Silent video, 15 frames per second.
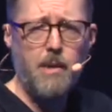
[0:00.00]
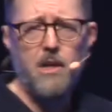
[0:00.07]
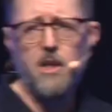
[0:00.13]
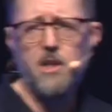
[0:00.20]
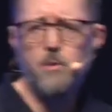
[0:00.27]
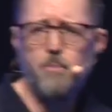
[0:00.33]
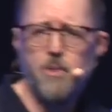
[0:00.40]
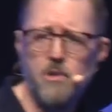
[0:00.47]
about
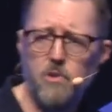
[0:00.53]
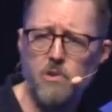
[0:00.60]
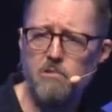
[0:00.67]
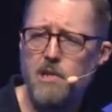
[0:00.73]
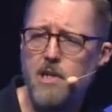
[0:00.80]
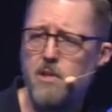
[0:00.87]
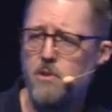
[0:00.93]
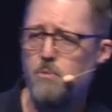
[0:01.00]
icebergs
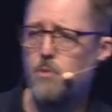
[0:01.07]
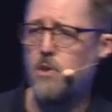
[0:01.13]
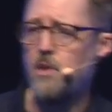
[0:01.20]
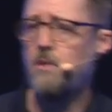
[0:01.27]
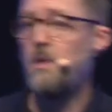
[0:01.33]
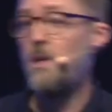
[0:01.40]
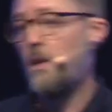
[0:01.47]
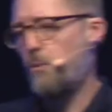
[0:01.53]
already this
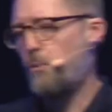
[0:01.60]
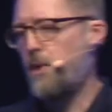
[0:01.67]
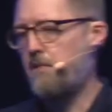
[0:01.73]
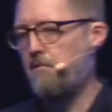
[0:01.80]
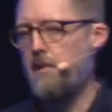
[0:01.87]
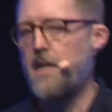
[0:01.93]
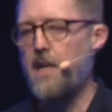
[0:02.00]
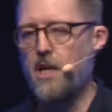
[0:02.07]
morning, we
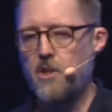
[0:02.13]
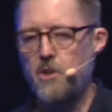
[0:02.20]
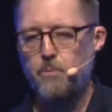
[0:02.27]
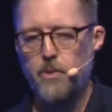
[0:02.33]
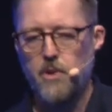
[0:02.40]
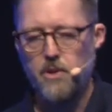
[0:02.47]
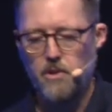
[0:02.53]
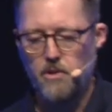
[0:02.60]
create
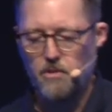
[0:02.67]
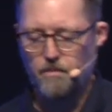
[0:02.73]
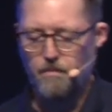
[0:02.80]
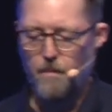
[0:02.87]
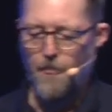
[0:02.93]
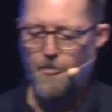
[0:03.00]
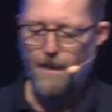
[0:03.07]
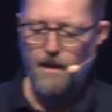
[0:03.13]
icebergs.
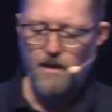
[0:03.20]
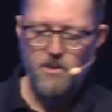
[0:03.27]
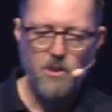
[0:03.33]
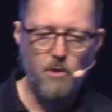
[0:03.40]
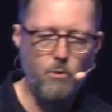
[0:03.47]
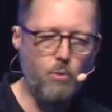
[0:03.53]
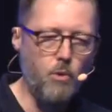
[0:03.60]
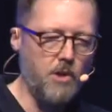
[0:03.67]

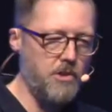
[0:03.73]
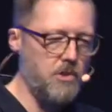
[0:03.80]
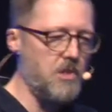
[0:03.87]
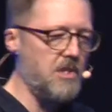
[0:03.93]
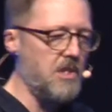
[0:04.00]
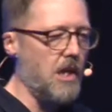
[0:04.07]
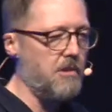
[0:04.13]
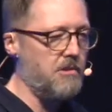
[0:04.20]
So what does
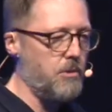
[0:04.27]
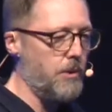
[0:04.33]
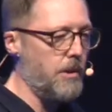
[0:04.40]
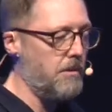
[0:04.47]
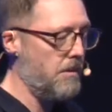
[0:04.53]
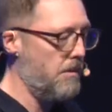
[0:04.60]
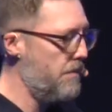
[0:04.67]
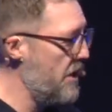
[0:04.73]
this
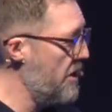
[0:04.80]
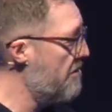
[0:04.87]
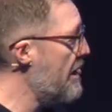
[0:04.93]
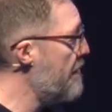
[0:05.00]
iceberg